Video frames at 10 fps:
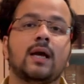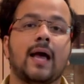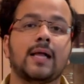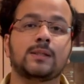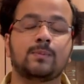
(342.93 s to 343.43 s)

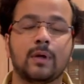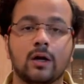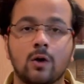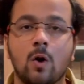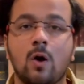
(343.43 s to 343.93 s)
As per
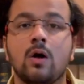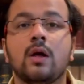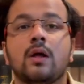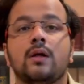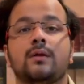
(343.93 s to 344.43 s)
law,
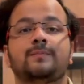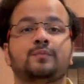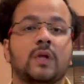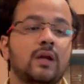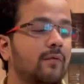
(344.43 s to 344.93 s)

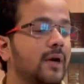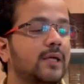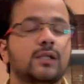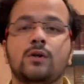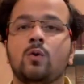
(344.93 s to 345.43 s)

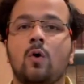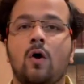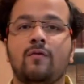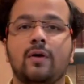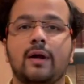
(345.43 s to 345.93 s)
invitation to
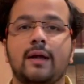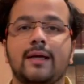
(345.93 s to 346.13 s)
offer